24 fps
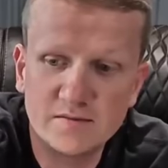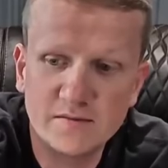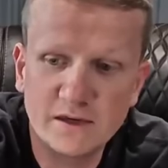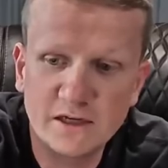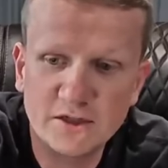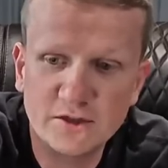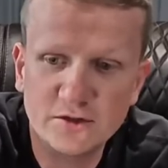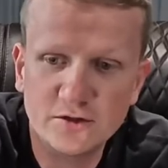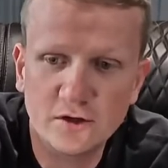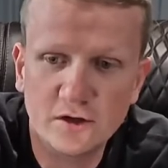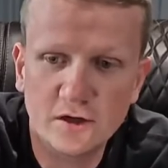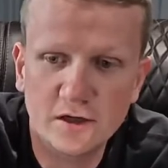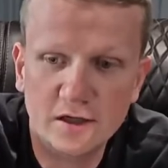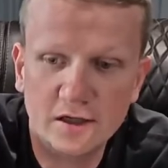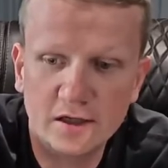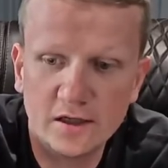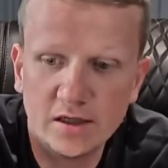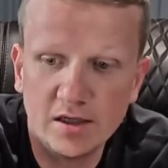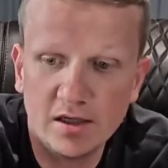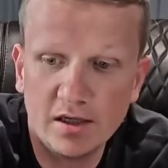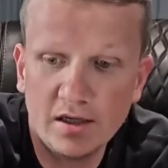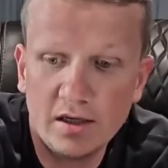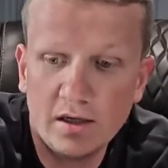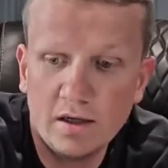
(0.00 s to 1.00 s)
in my truck.
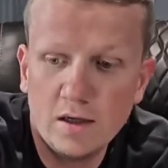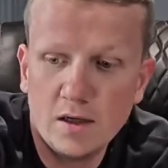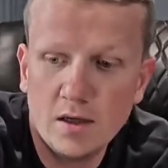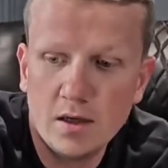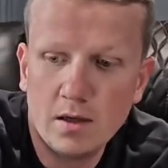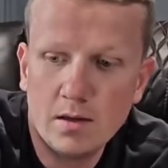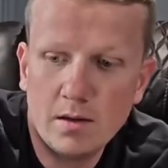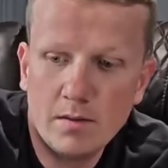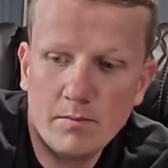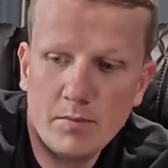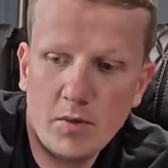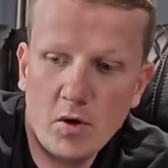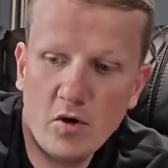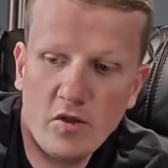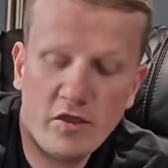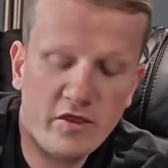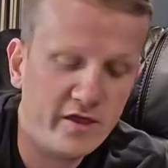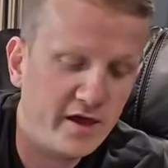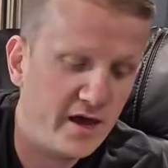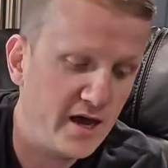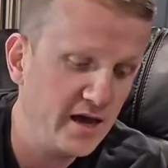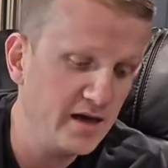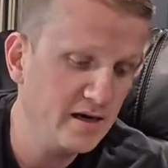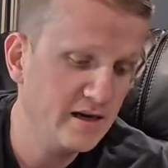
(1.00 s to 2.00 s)
Both
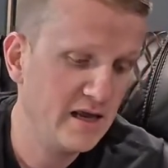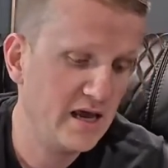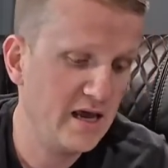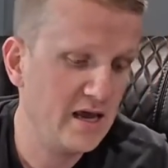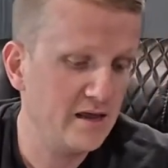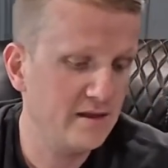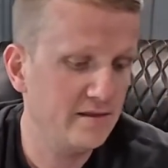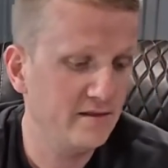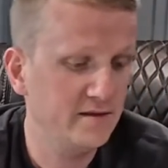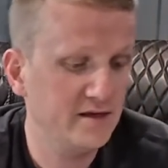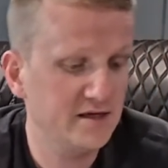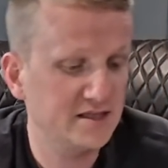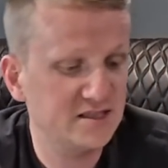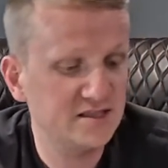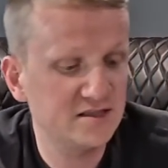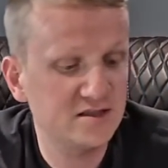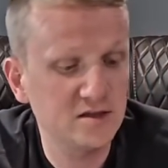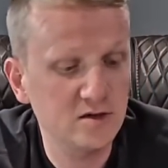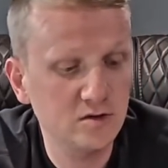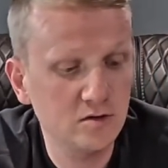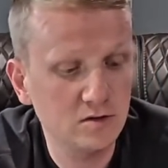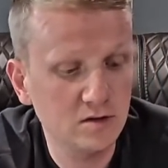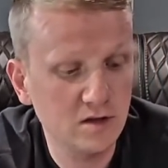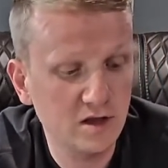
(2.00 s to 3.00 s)
that and this
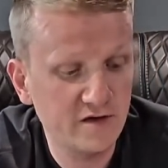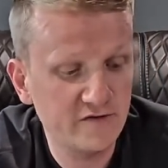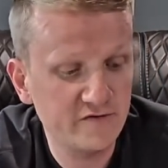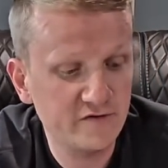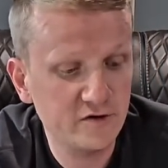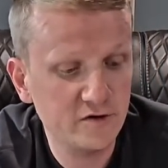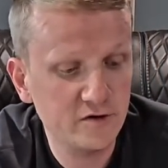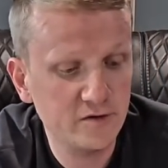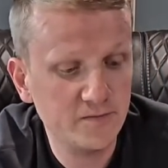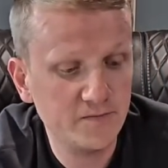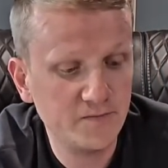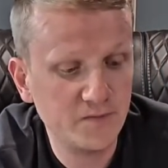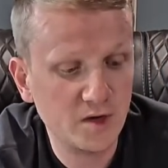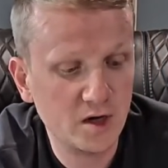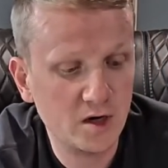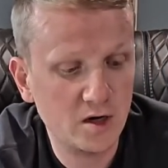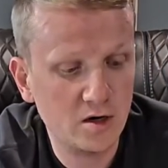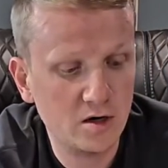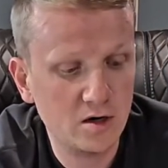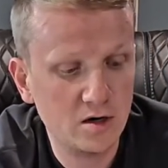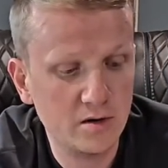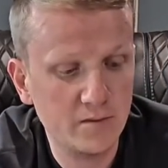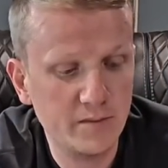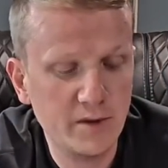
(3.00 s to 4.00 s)
single lever
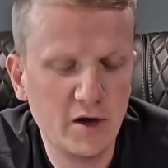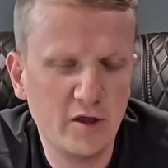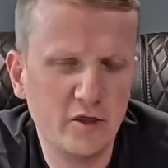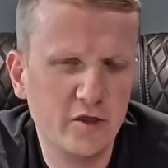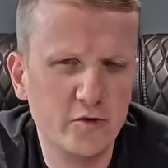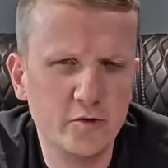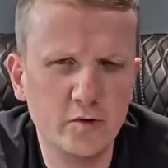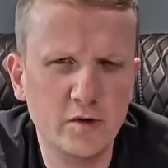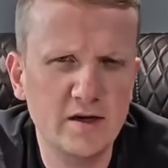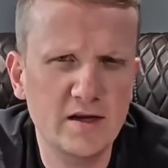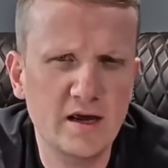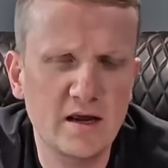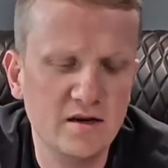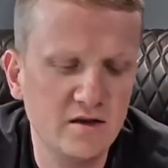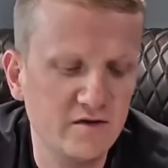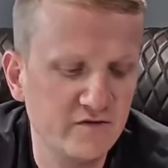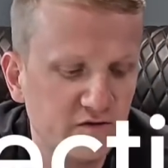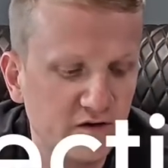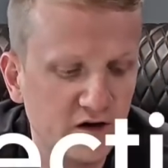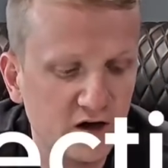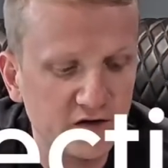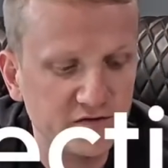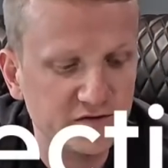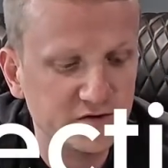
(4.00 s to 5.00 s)
are about
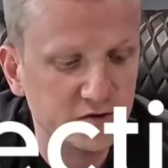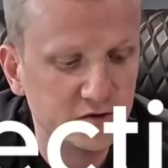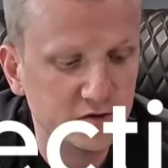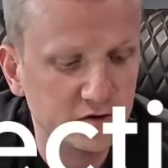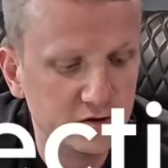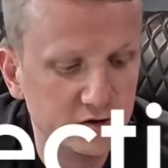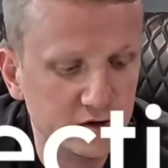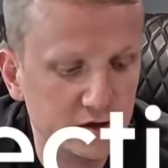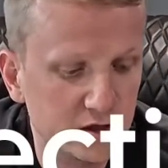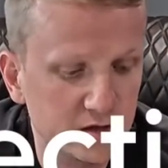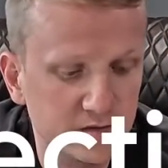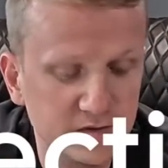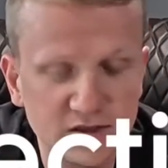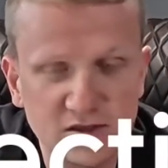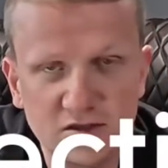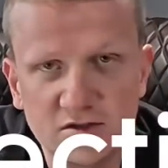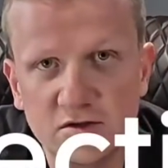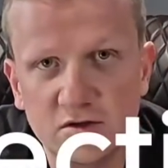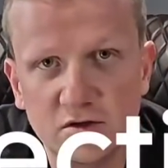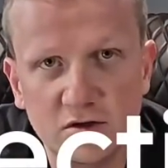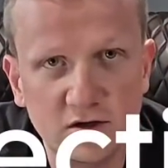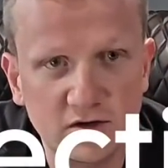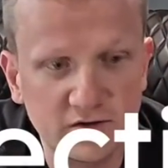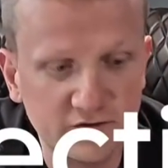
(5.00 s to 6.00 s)
$395. So they're gonna be
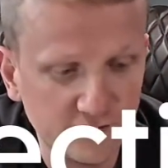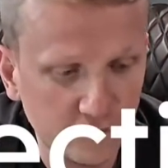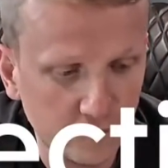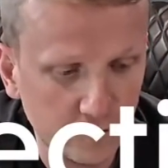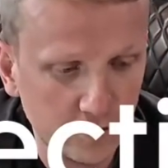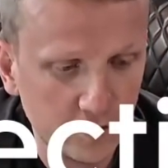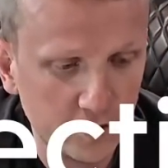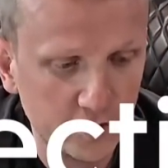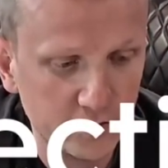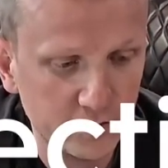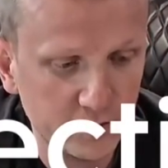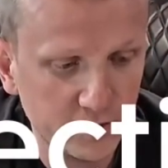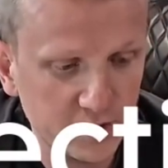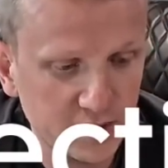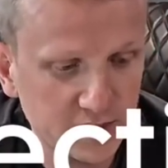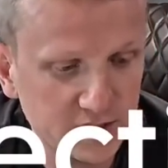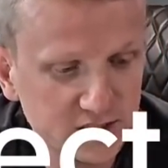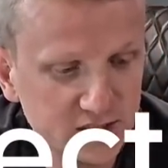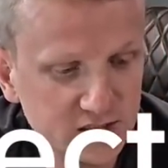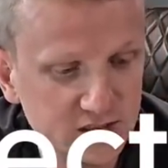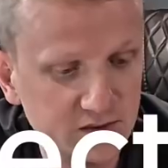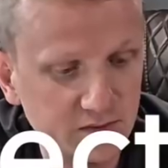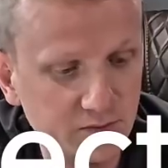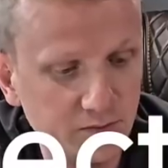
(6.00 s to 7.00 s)
circa 400
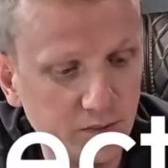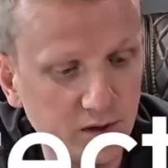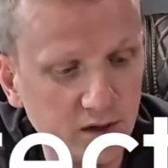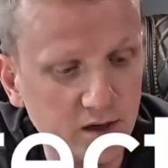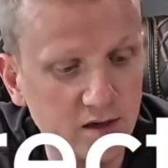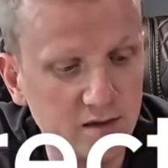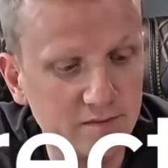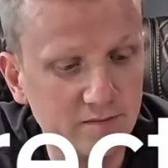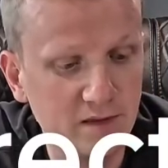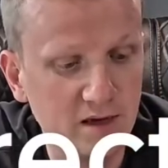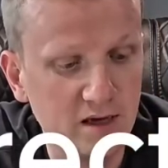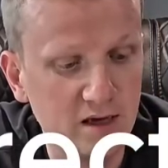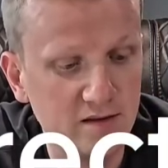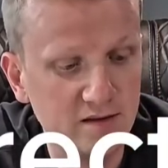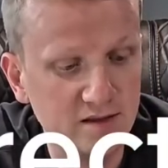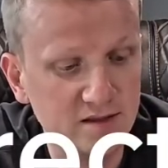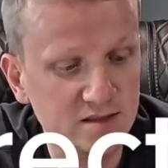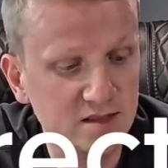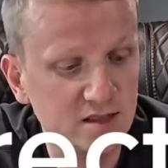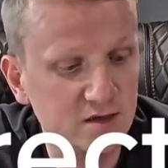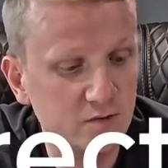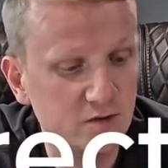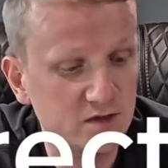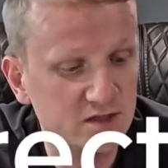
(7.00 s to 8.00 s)
bucks. But man,
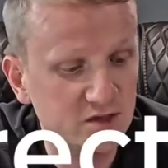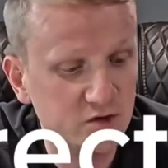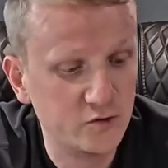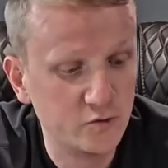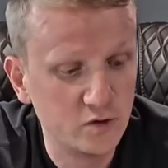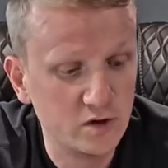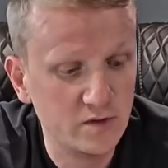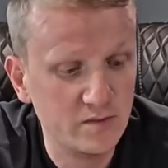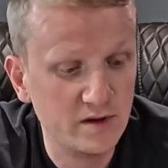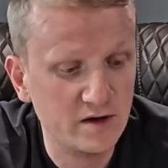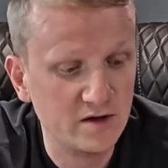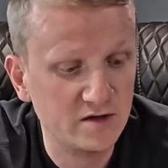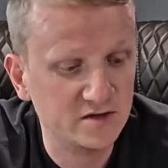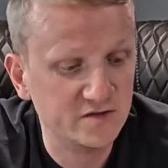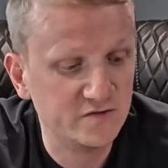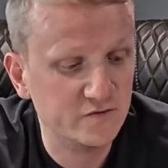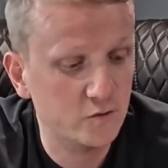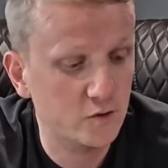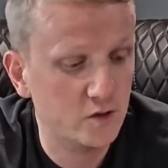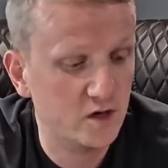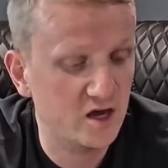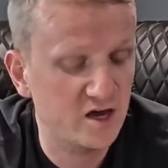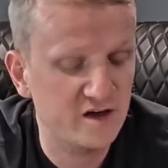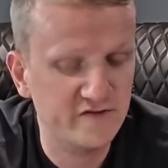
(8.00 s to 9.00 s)
this thing weighs 3 pounds,
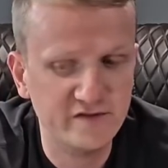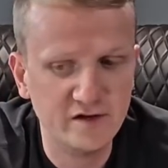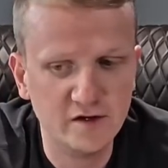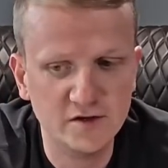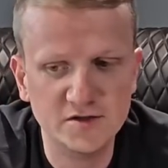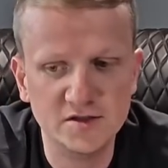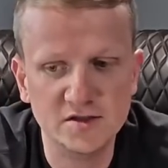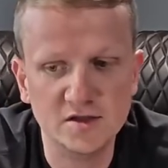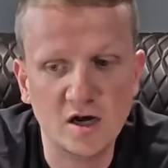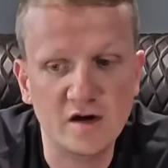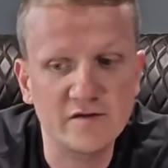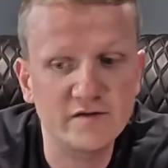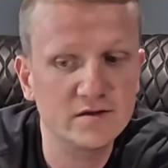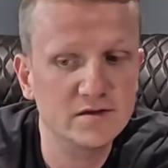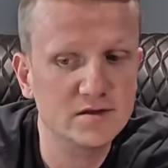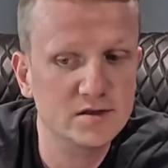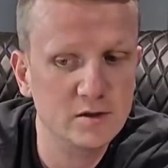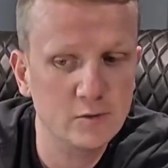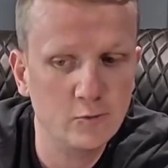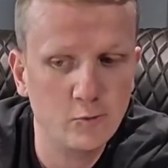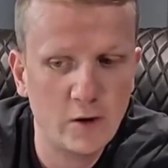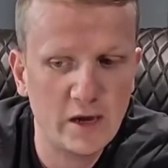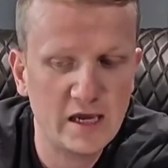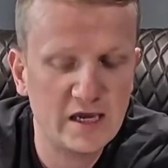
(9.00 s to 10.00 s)
4.5 ounces.
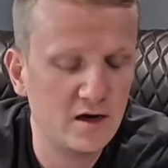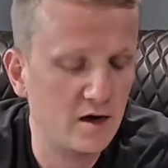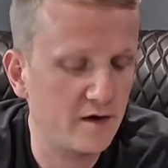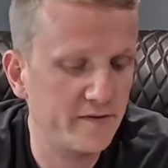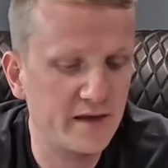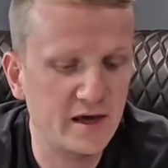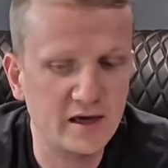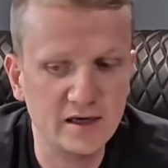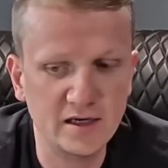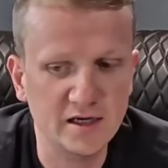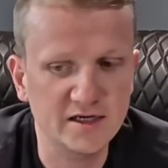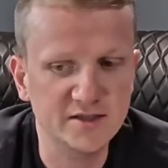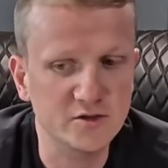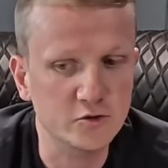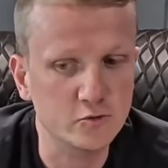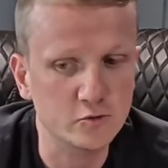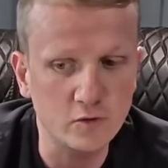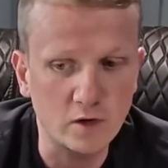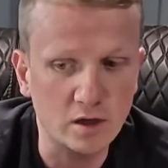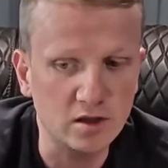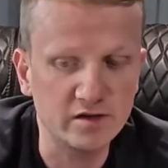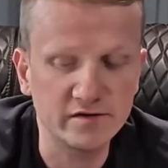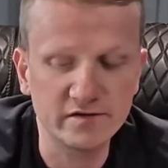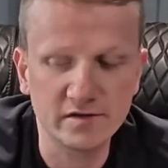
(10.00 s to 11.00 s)
Obviously weight on that guy's
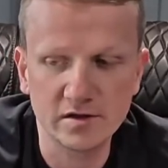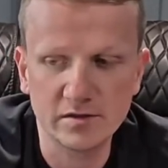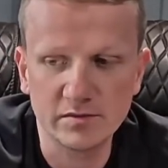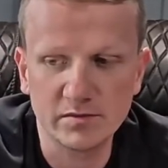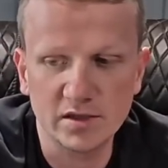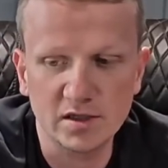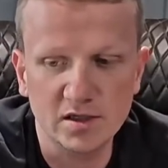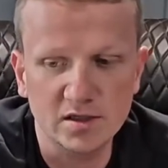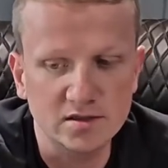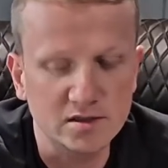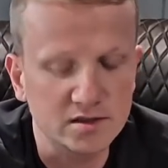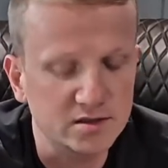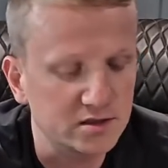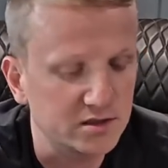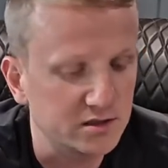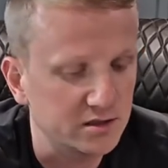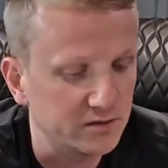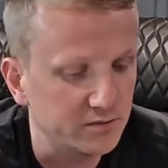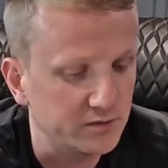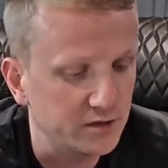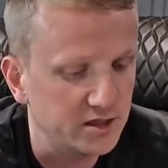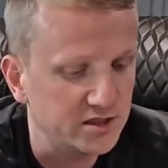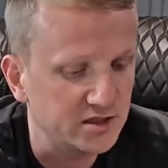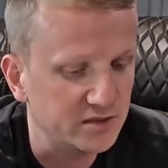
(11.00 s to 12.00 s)
irrelevant because it's
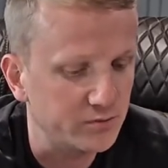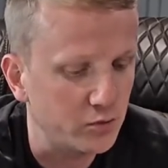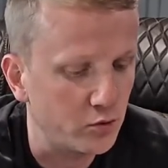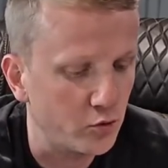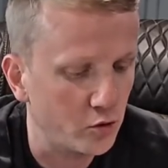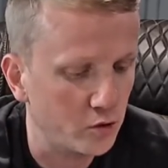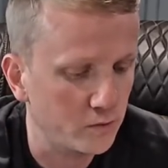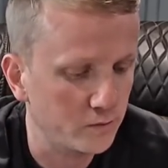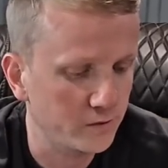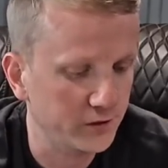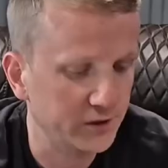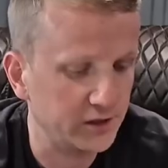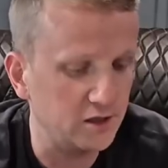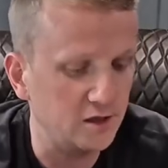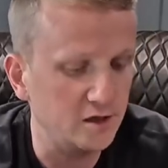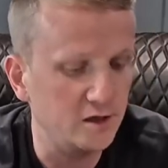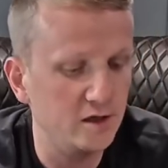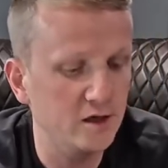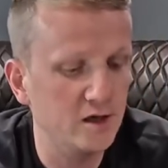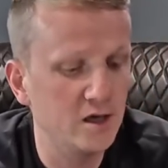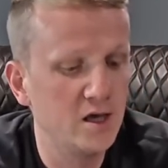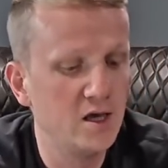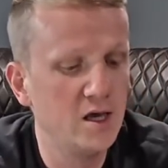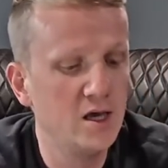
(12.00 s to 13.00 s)
a portable
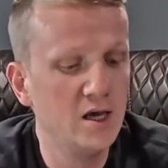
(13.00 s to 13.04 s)
key,